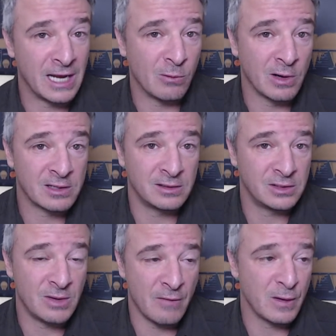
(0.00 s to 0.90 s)
networks and
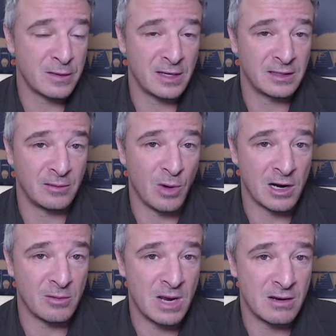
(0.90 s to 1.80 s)
do everything that a
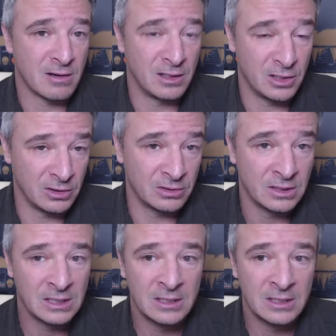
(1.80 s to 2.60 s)
market maker can do.